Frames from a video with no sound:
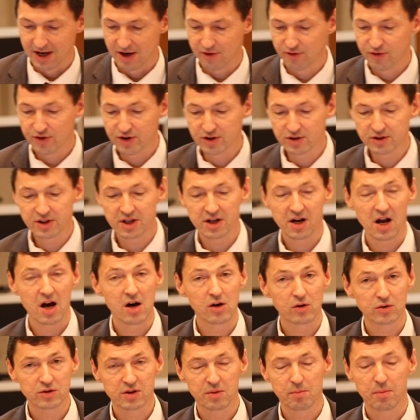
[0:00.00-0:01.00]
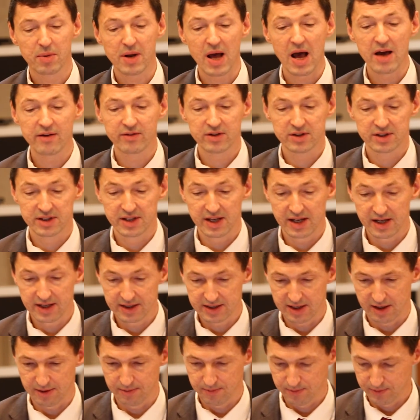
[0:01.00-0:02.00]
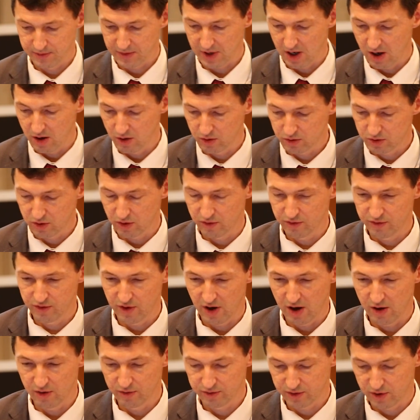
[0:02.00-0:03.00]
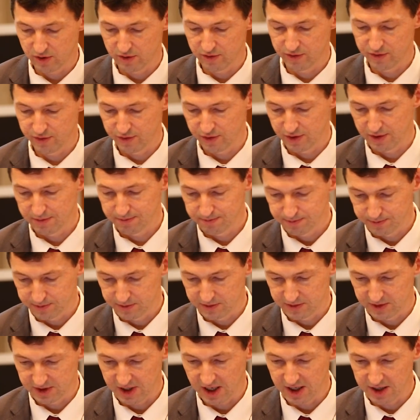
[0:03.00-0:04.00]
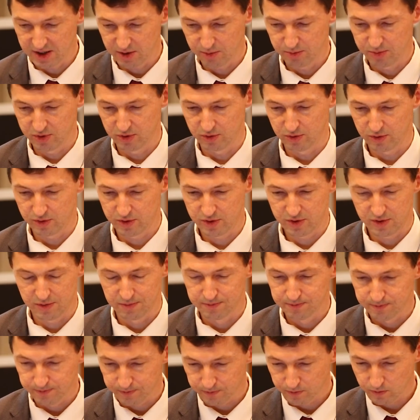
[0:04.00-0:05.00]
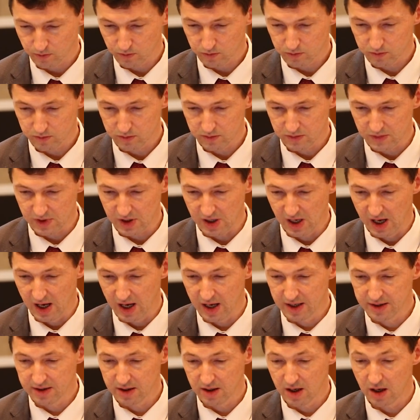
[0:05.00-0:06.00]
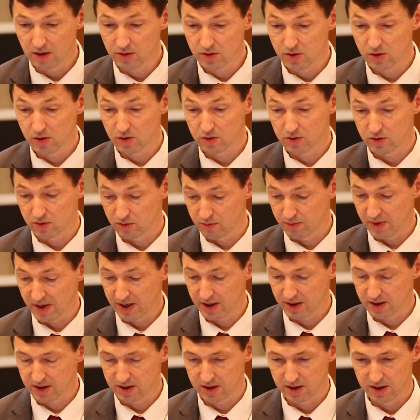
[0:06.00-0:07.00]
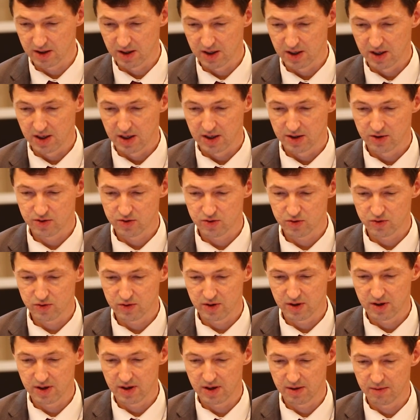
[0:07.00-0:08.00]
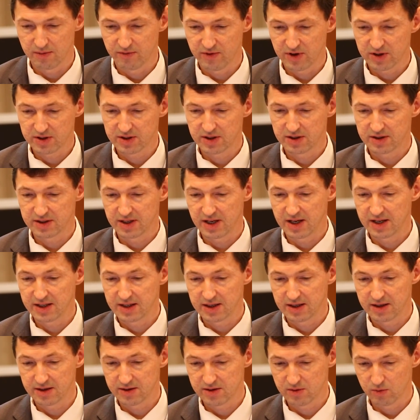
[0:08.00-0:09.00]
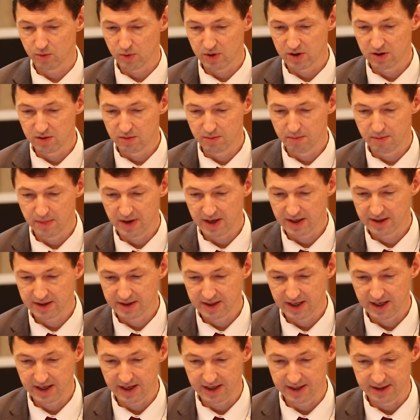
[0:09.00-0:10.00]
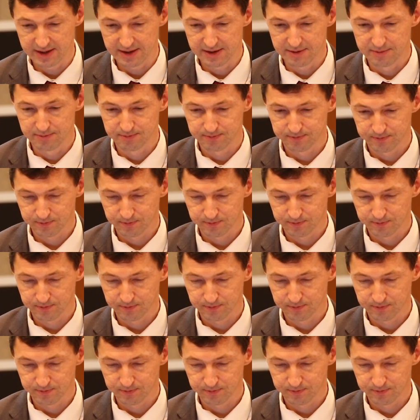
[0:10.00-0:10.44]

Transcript: filter out private data out of data pools, and also to make sure that data is well maintained.